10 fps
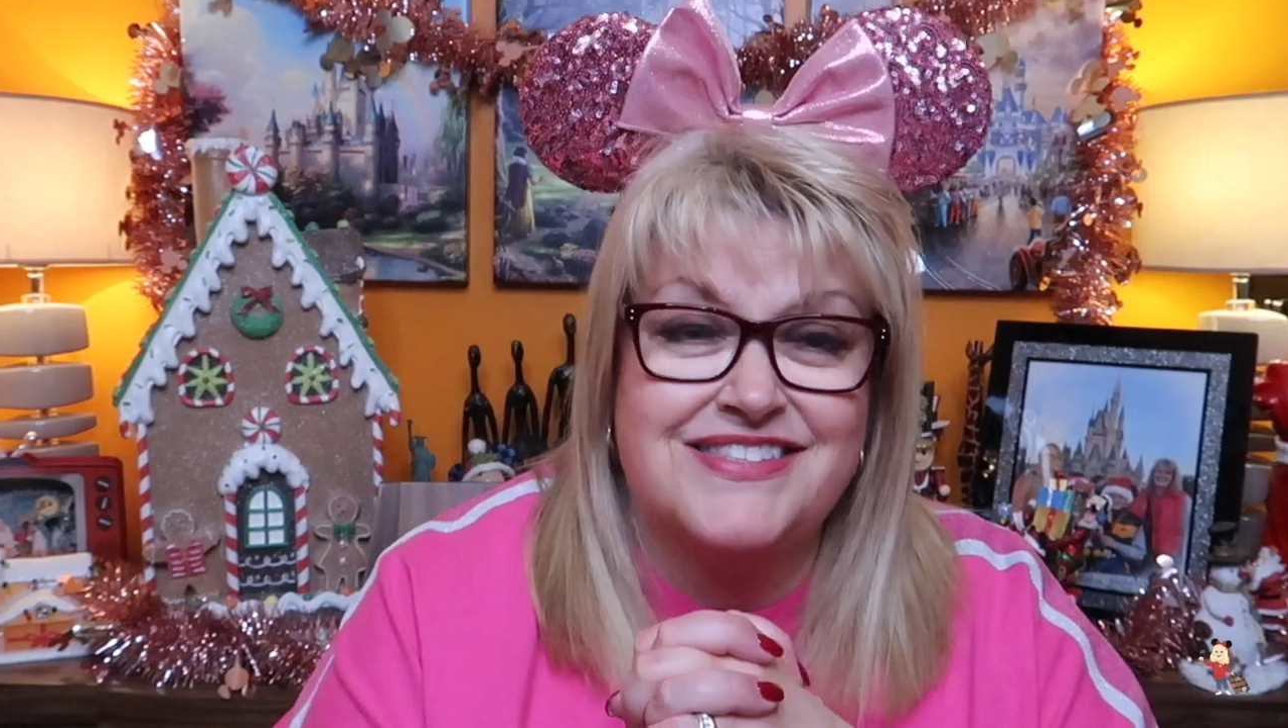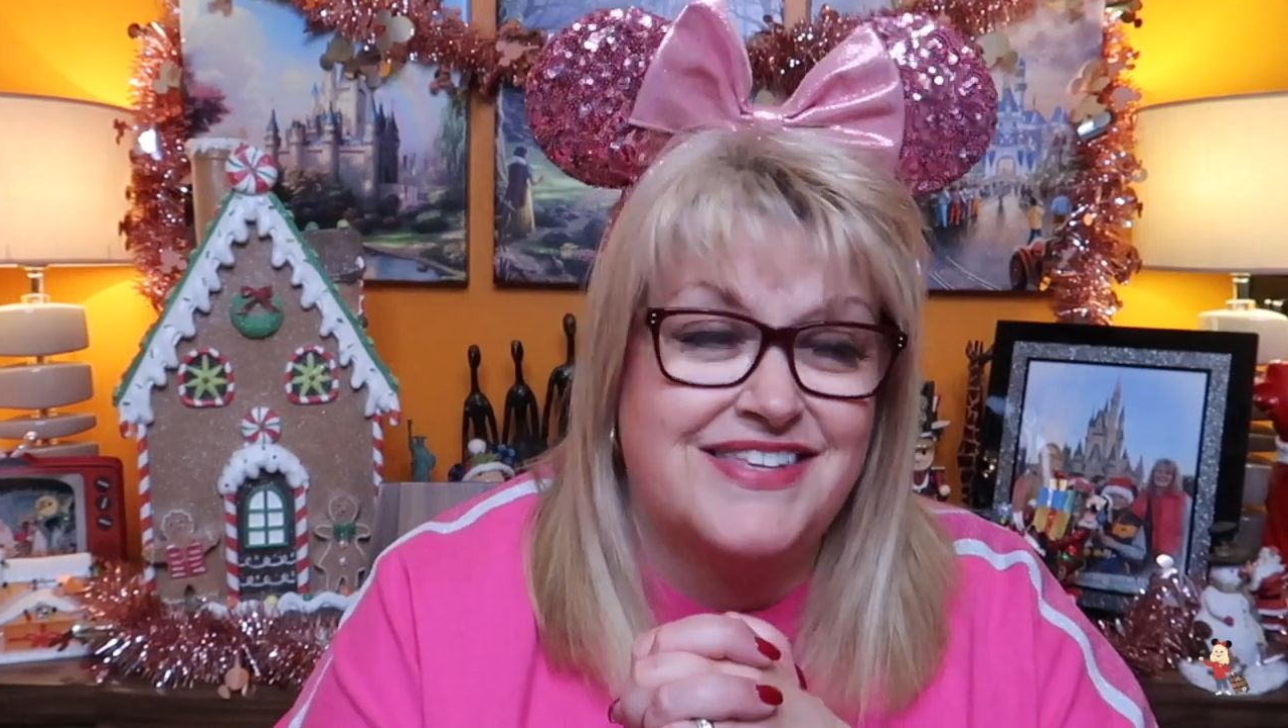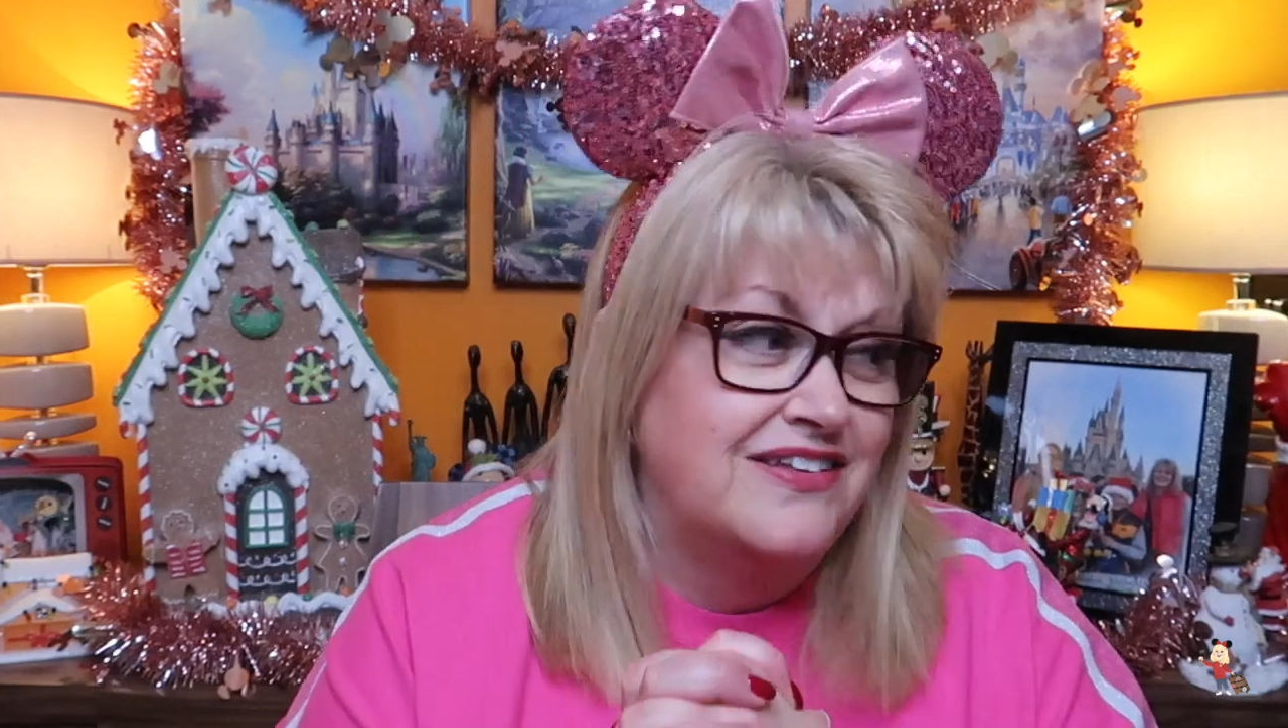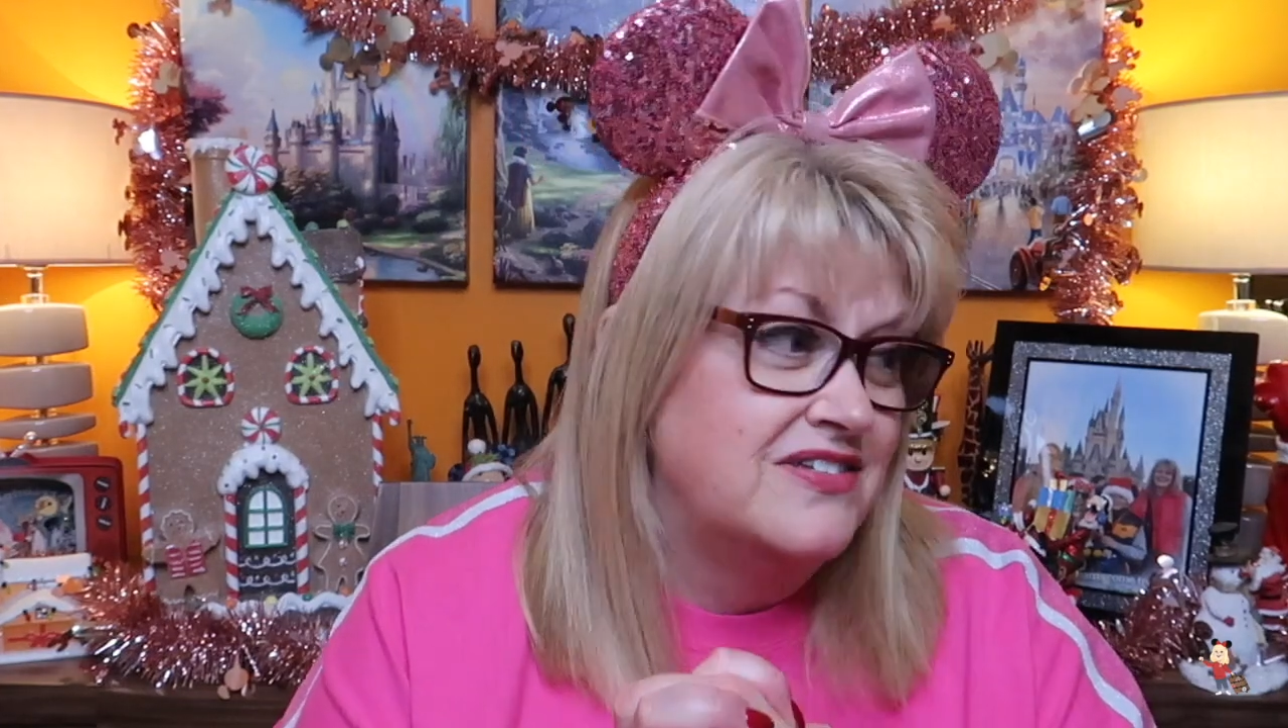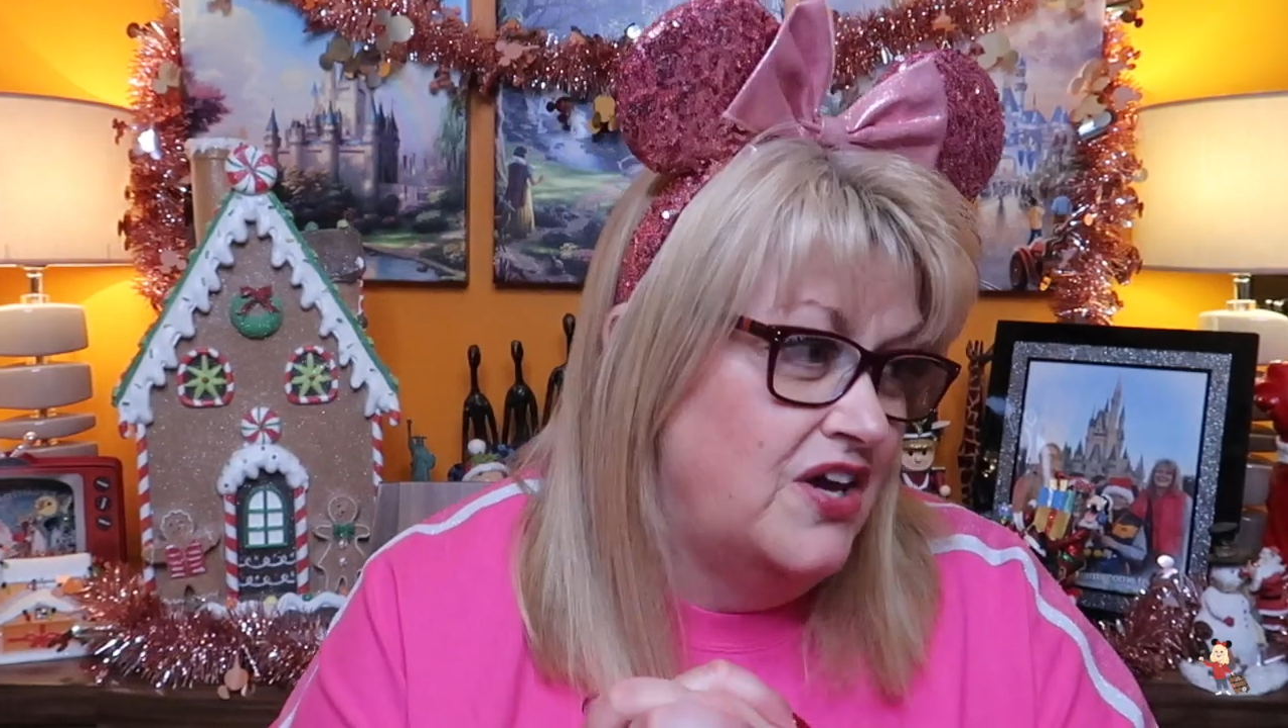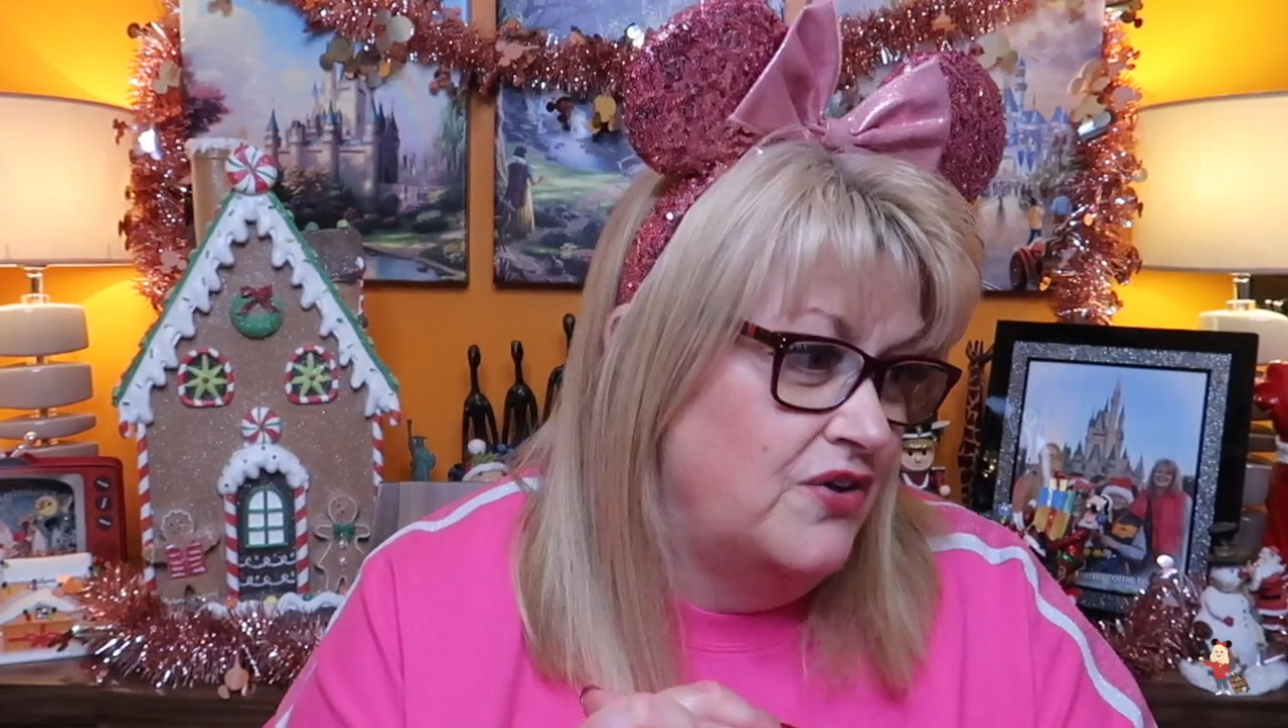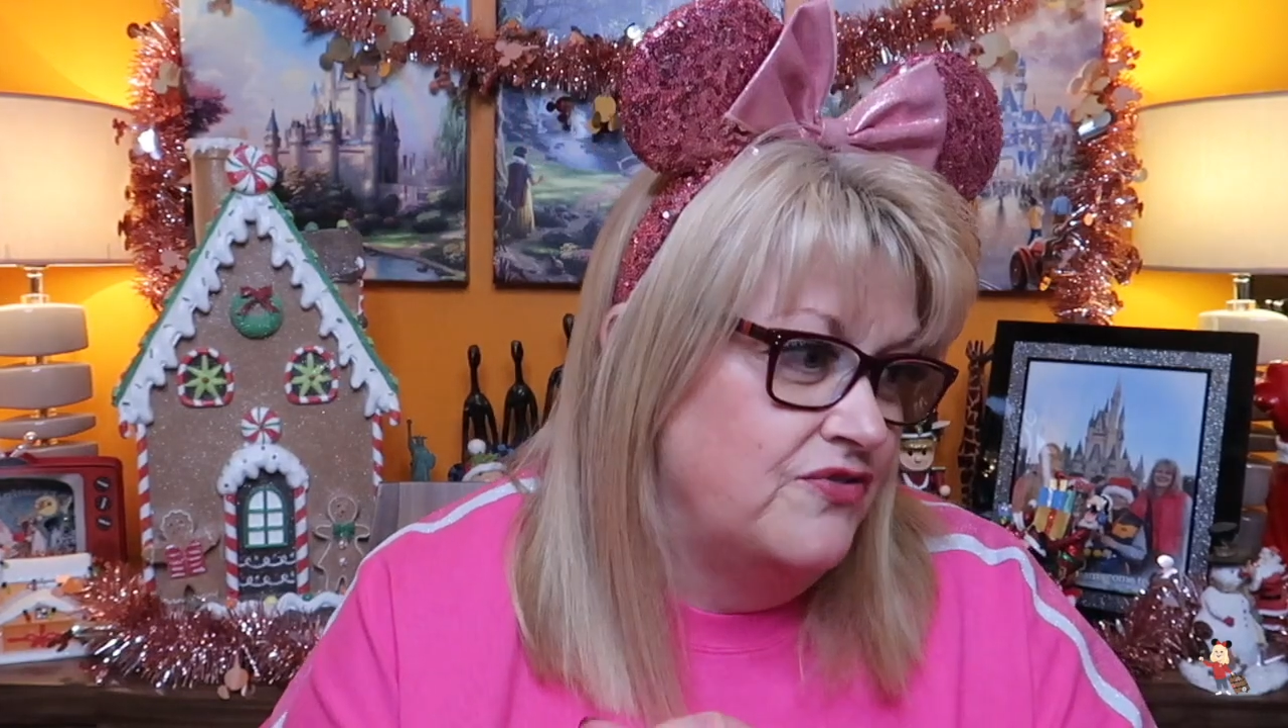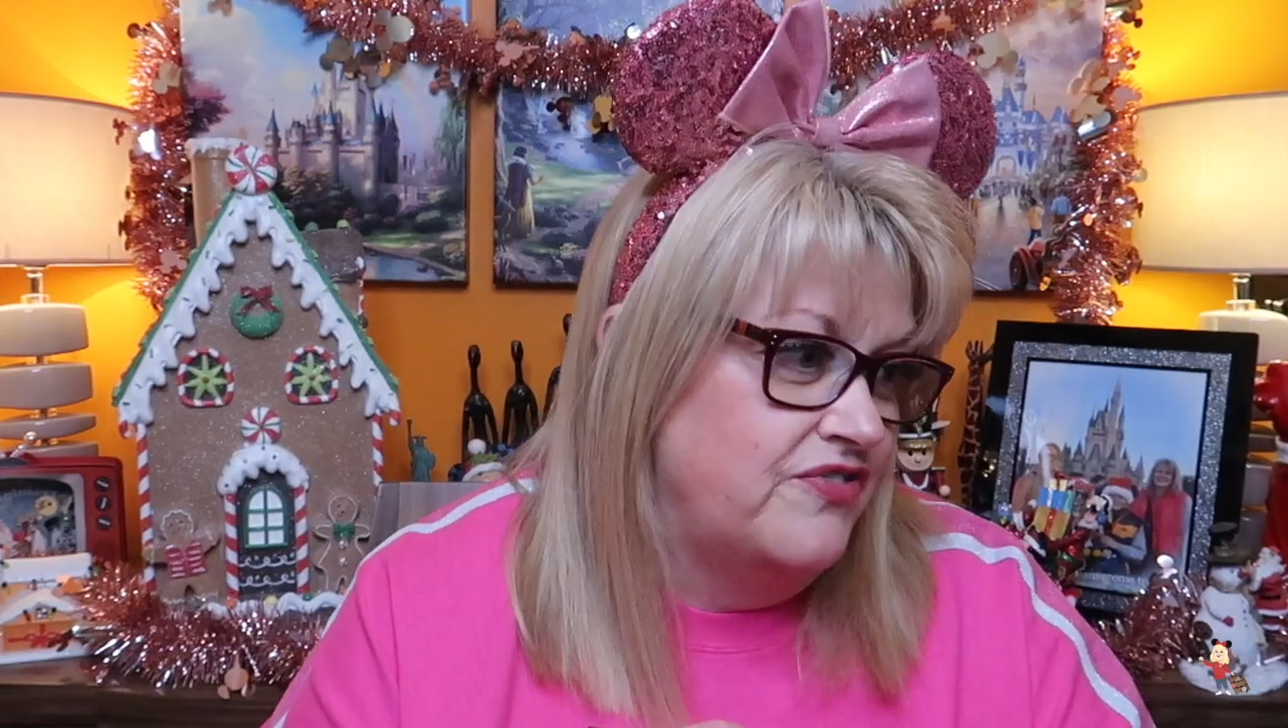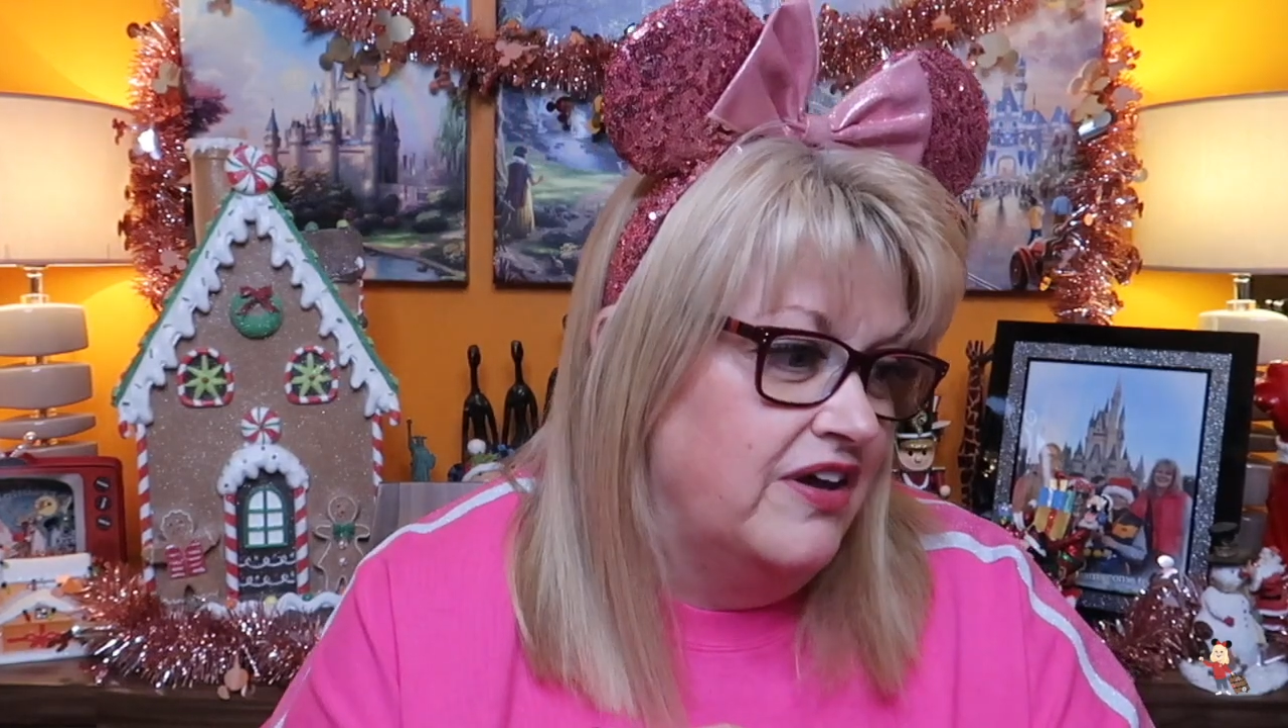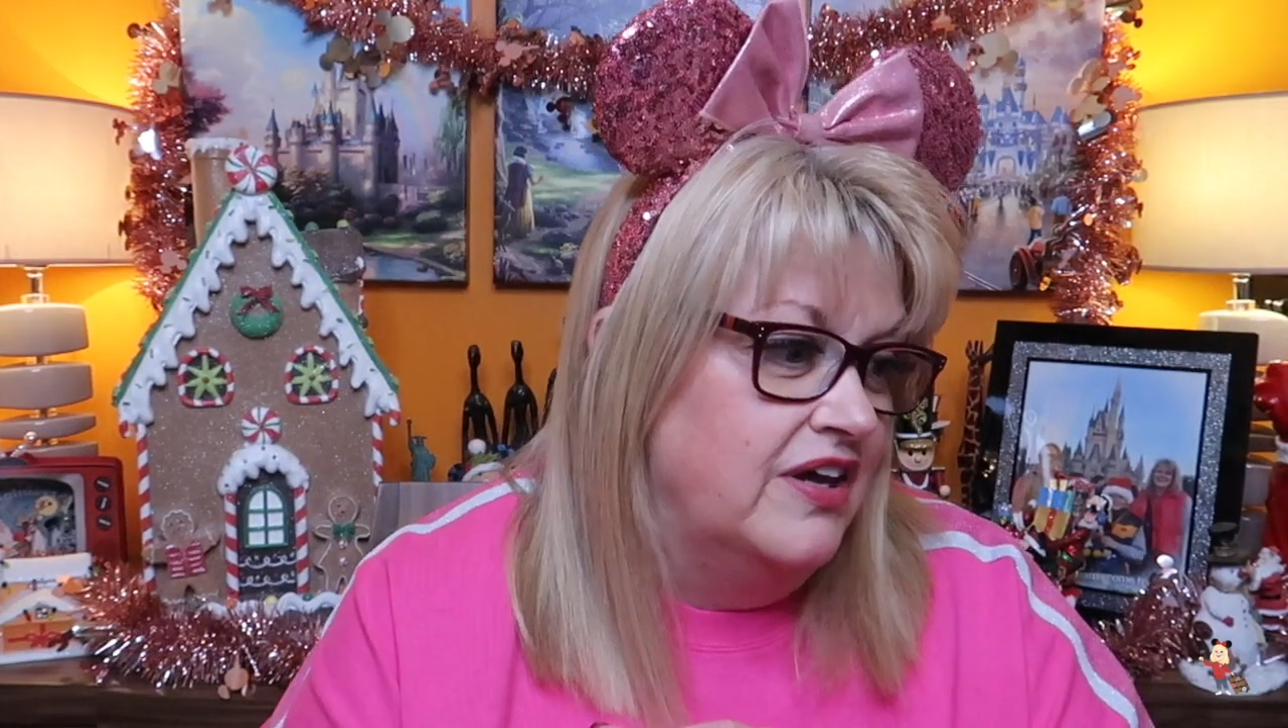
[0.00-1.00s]
sent
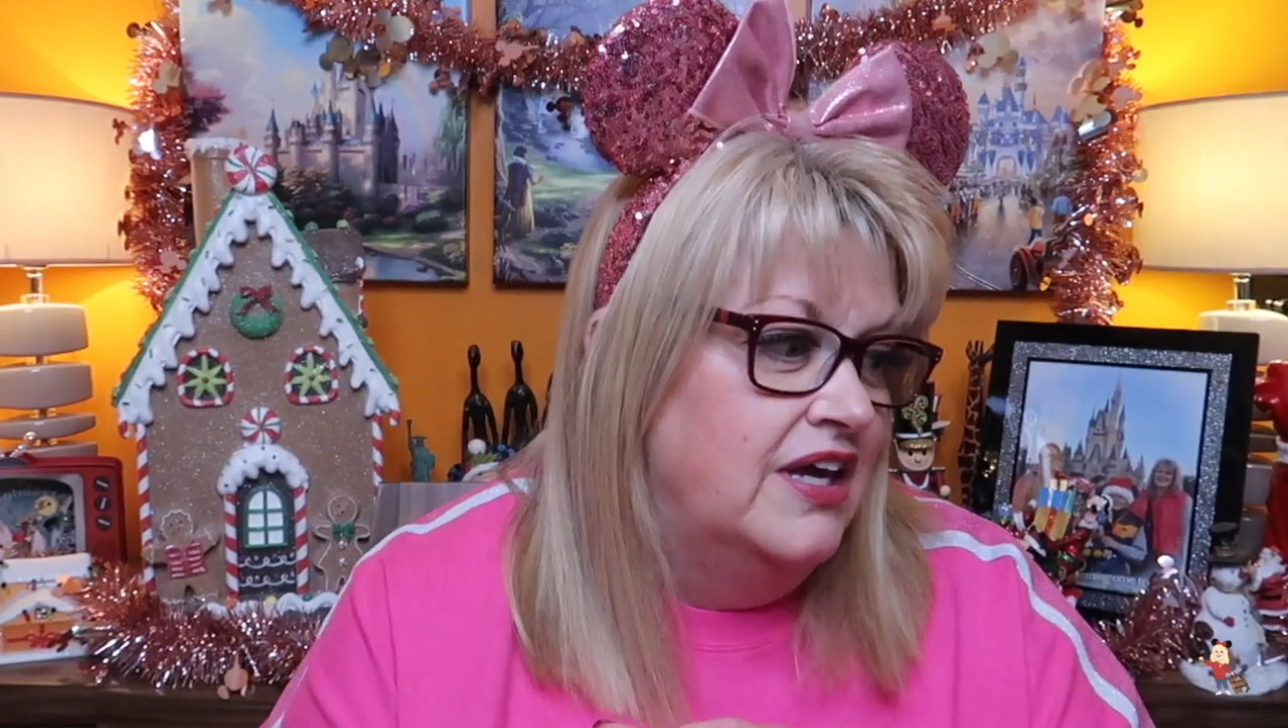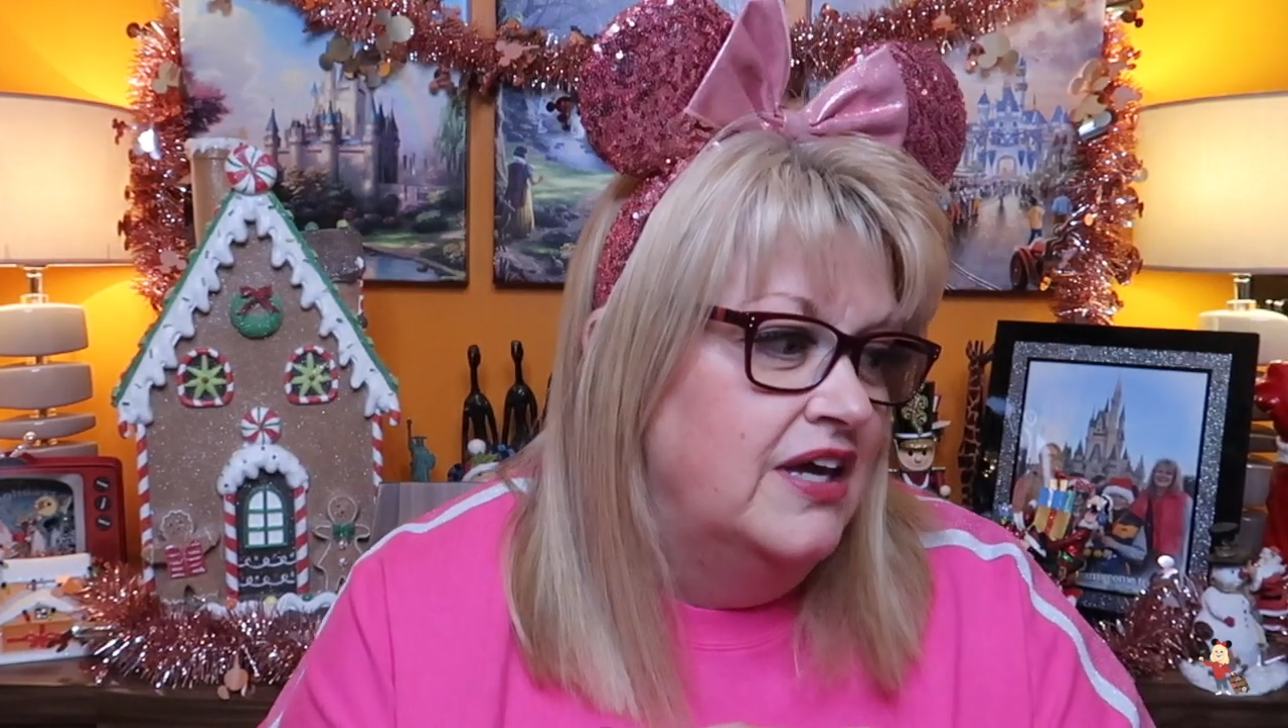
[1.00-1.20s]
over.